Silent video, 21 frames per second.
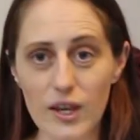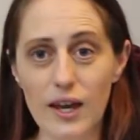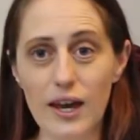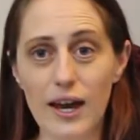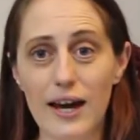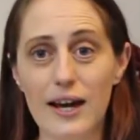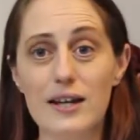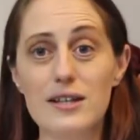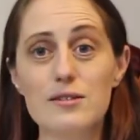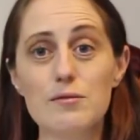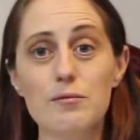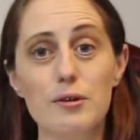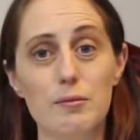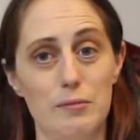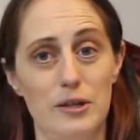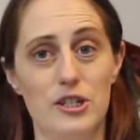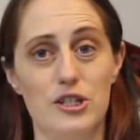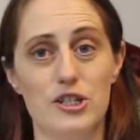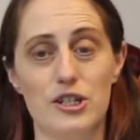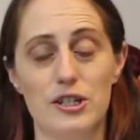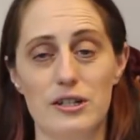As we
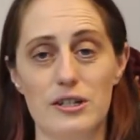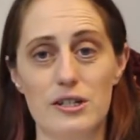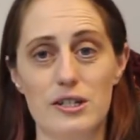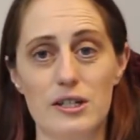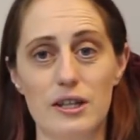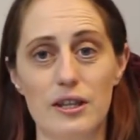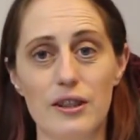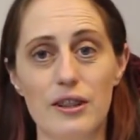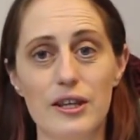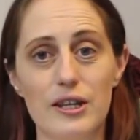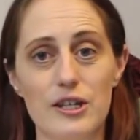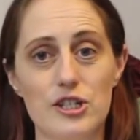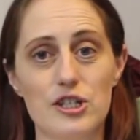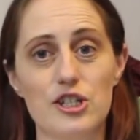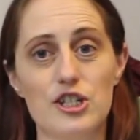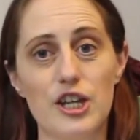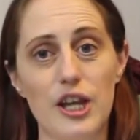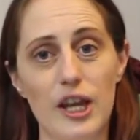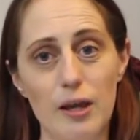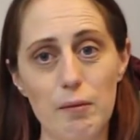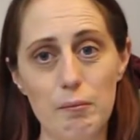mentioned, the
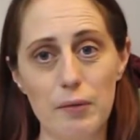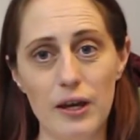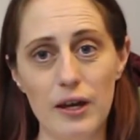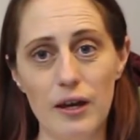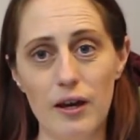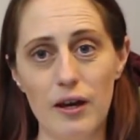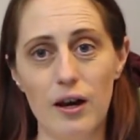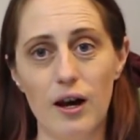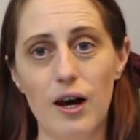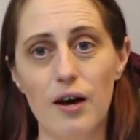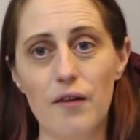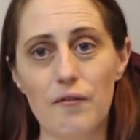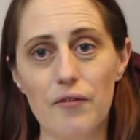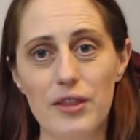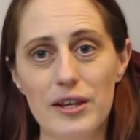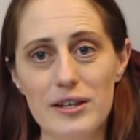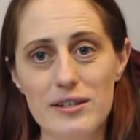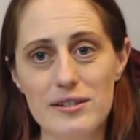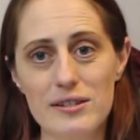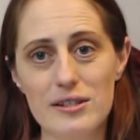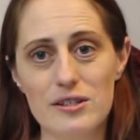shape of
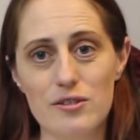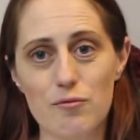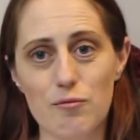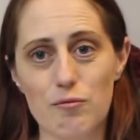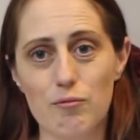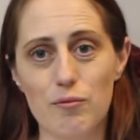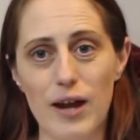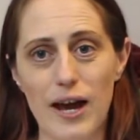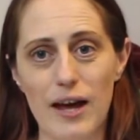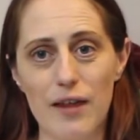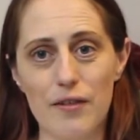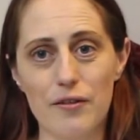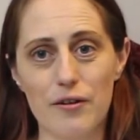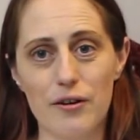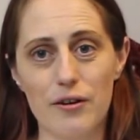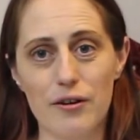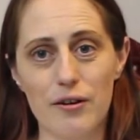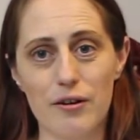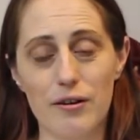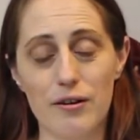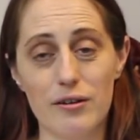this is
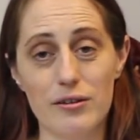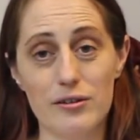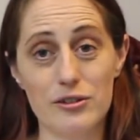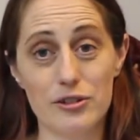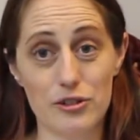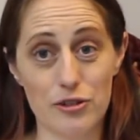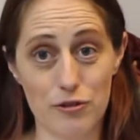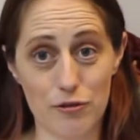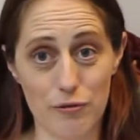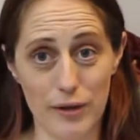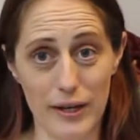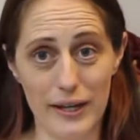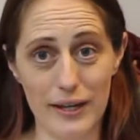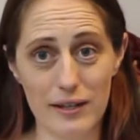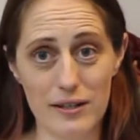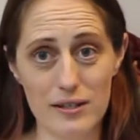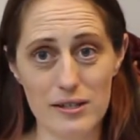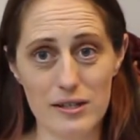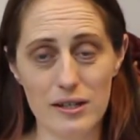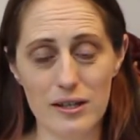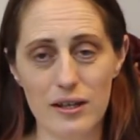rather
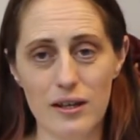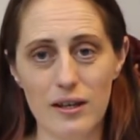straight.